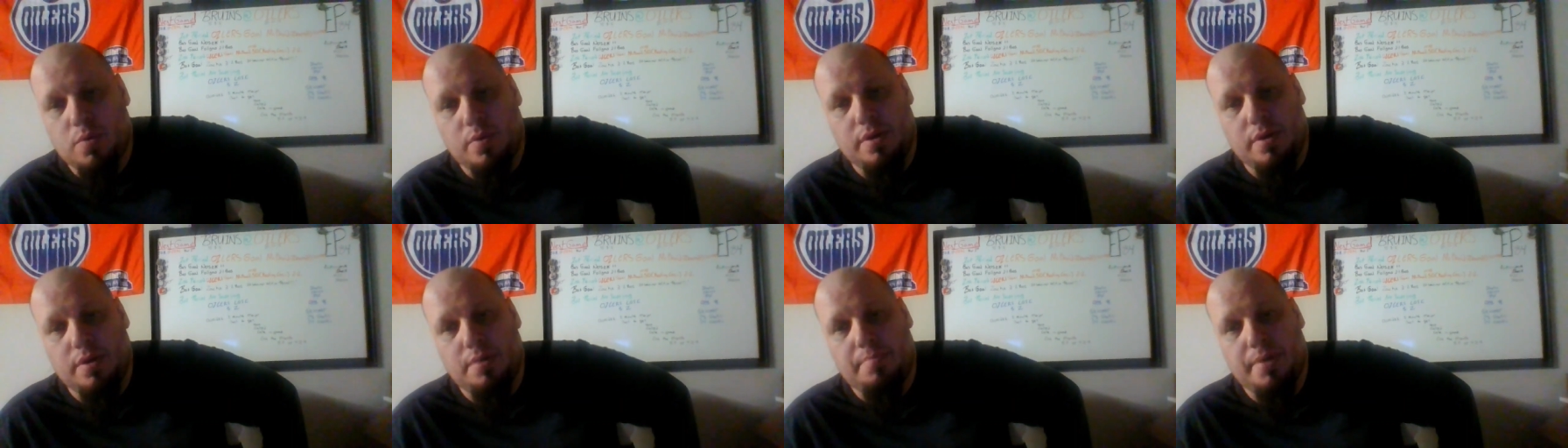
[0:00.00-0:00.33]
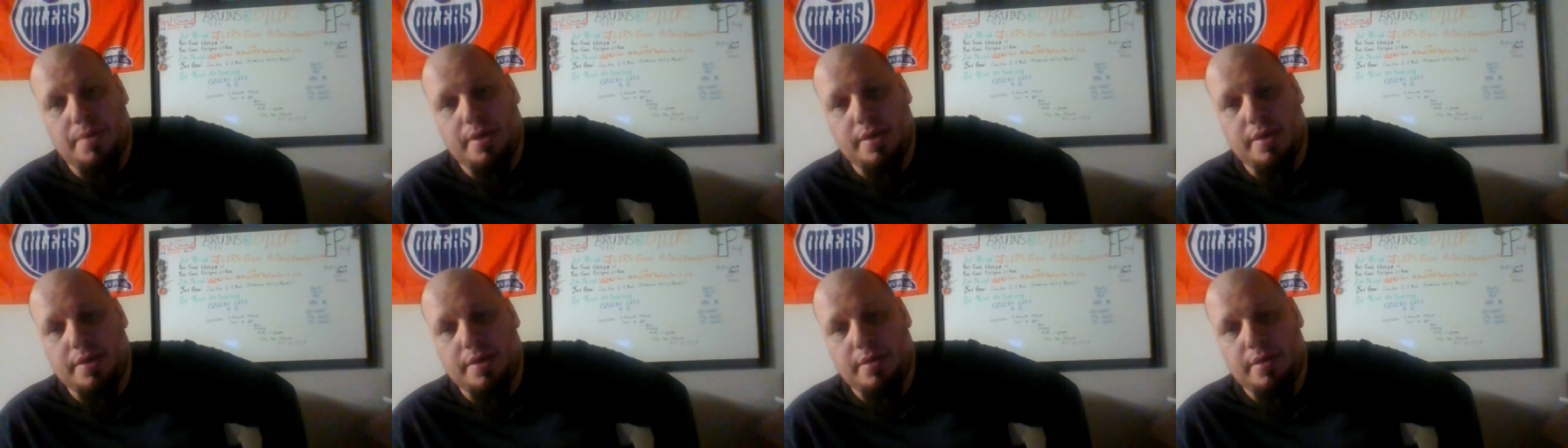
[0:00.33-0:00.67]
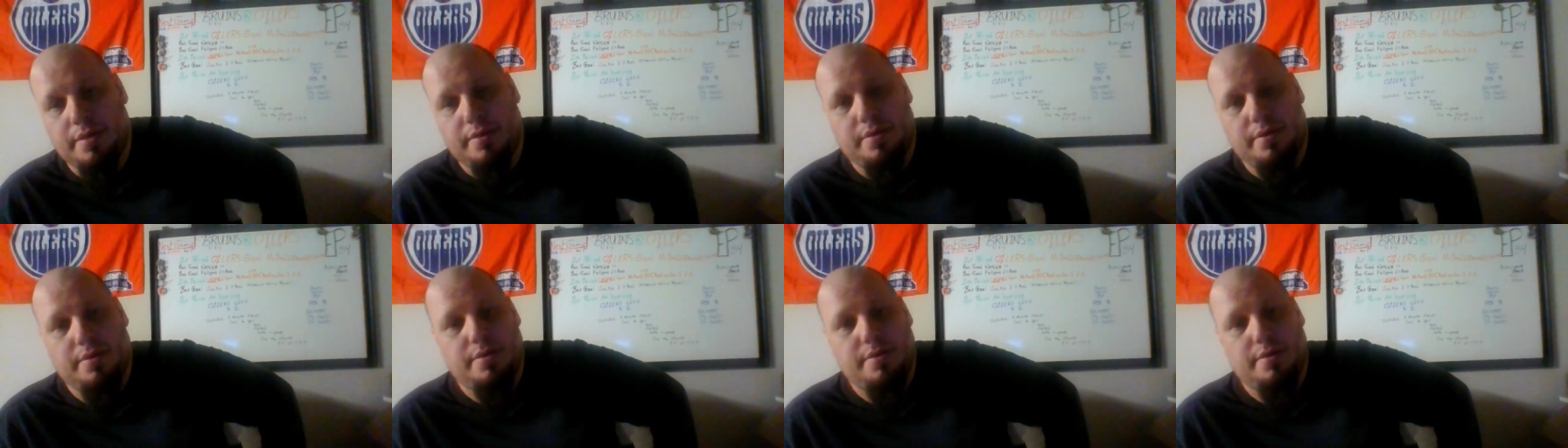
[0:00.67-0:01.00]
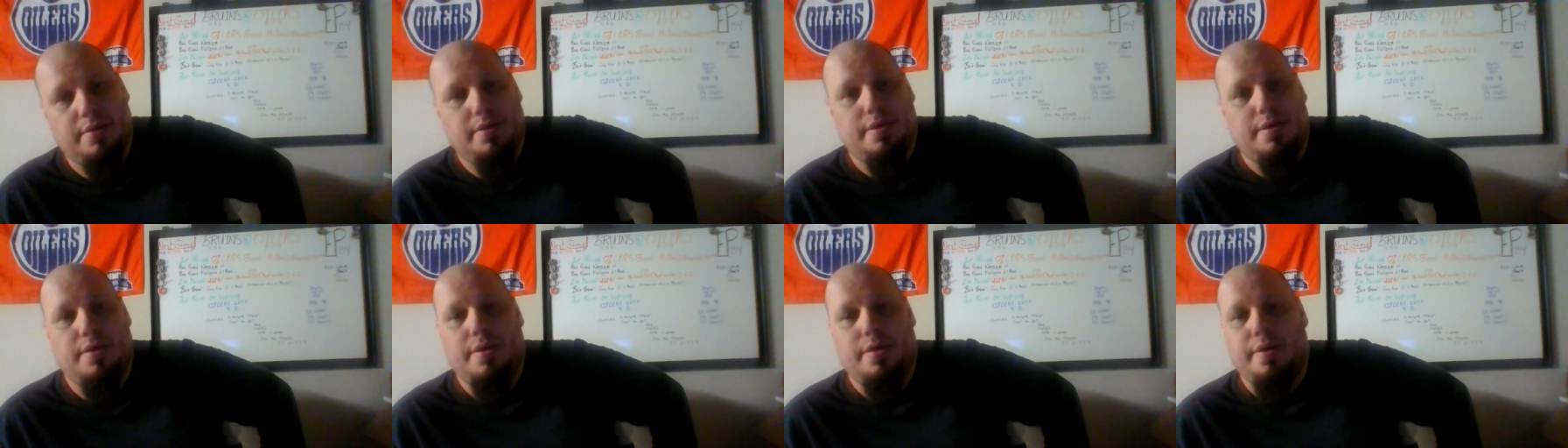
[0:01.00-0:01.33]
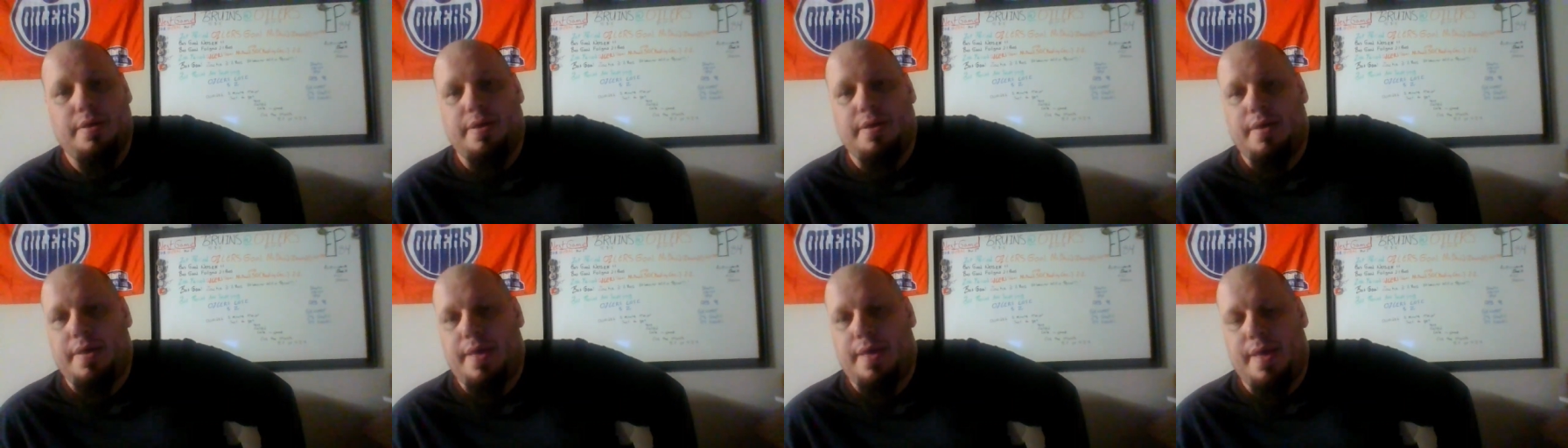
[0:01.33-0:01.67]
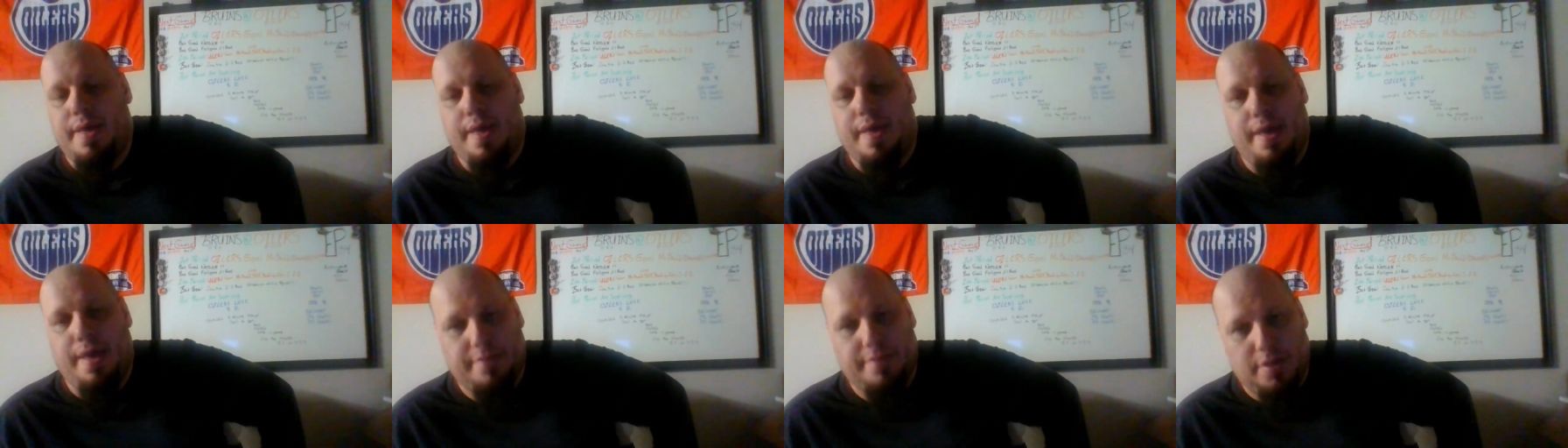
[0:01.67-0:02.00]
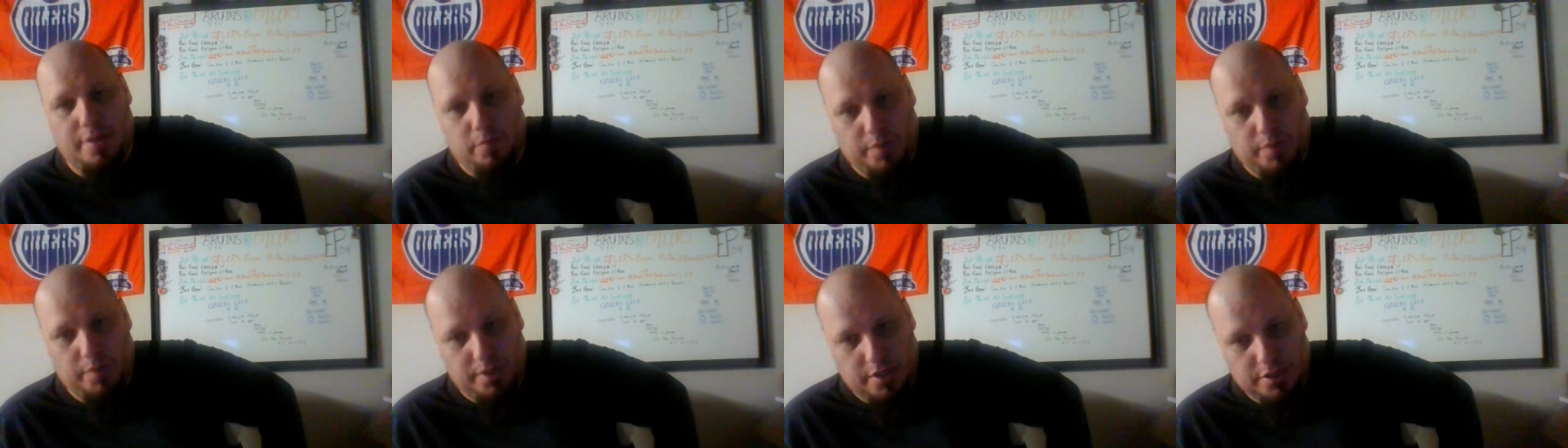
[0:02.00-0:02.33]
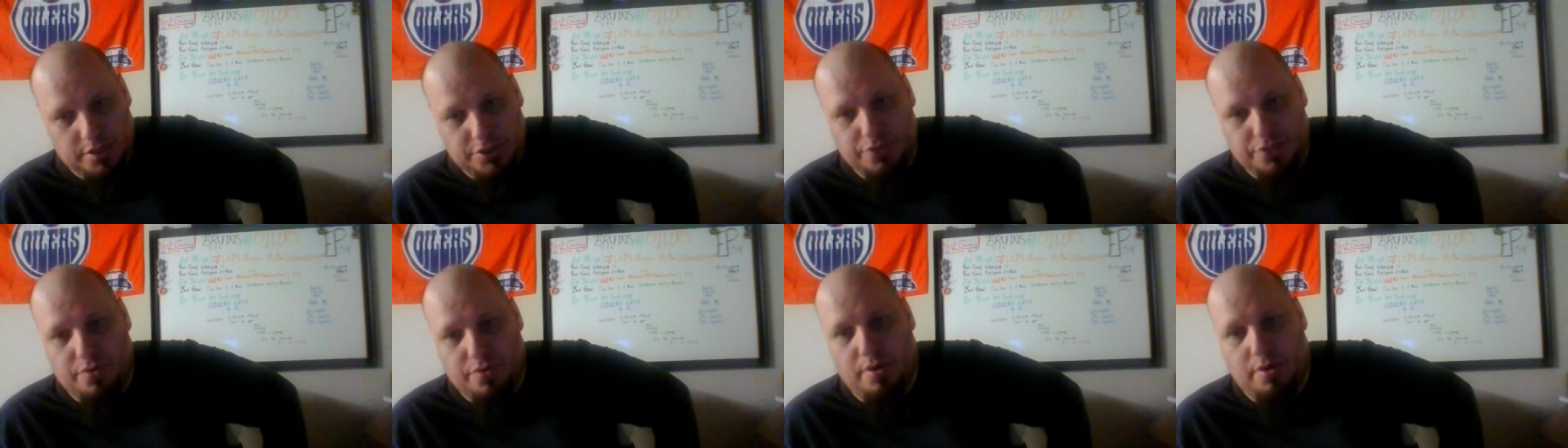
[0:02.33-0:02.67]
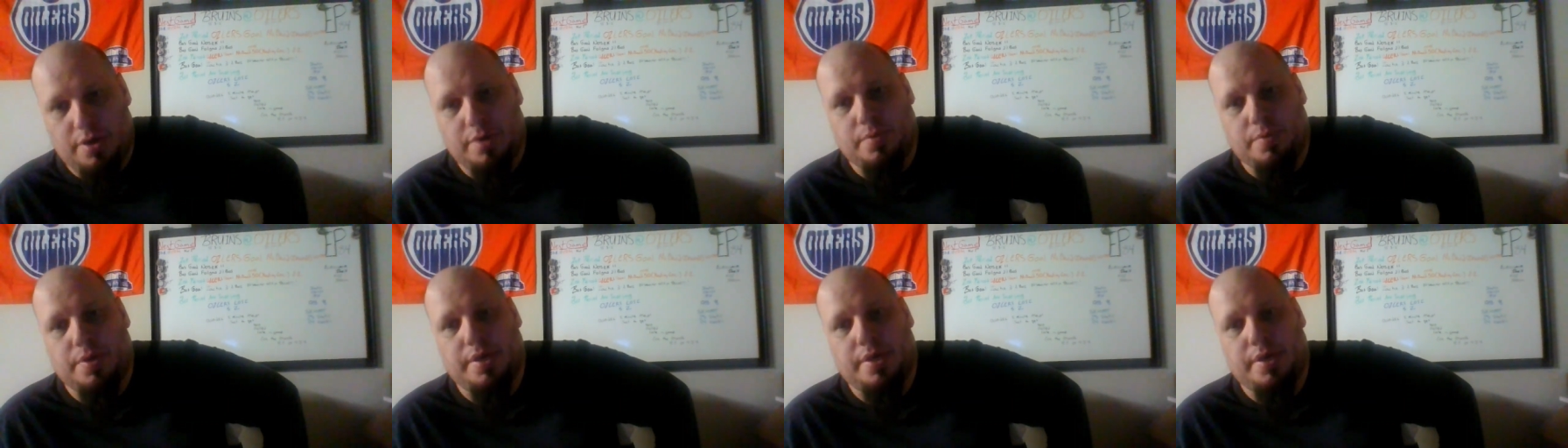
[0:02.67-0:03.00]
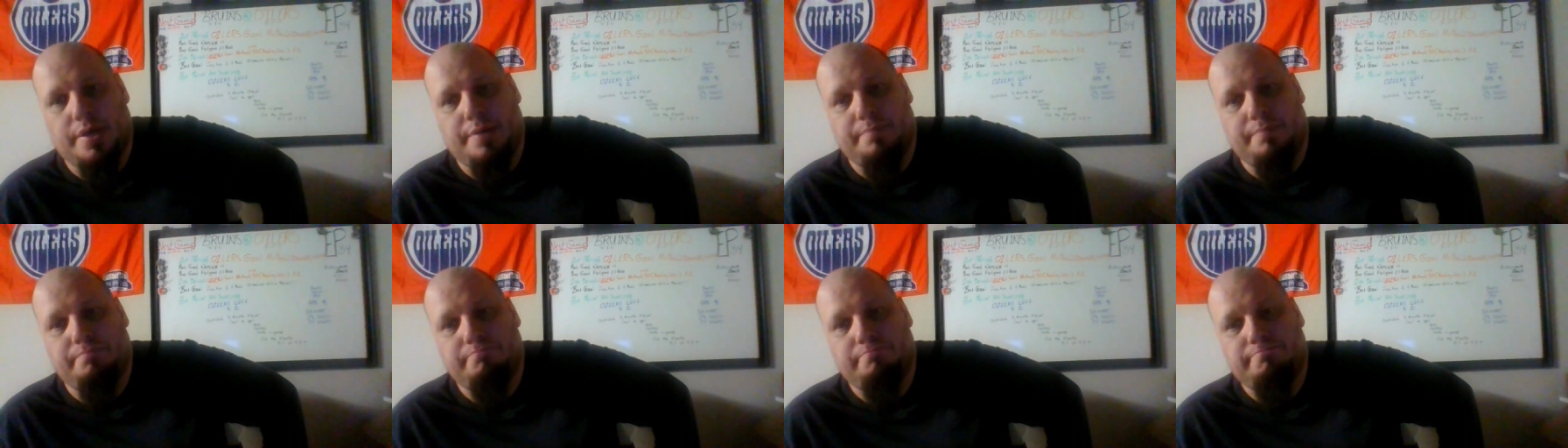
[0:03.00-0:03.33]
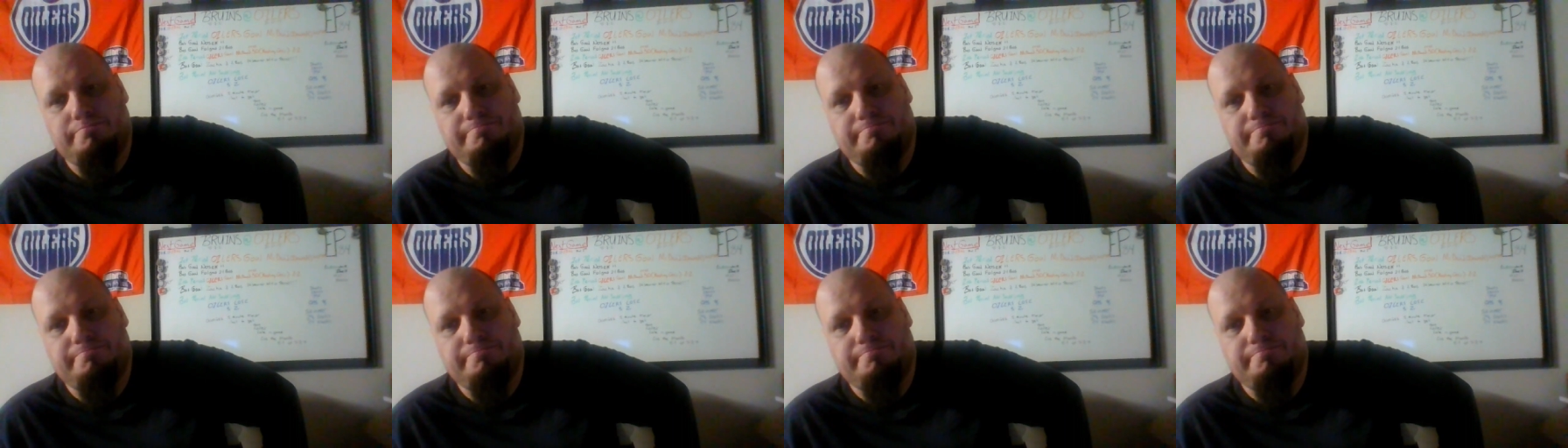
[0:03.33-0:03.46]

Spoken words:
Winnipeg, and then we got Toronto again.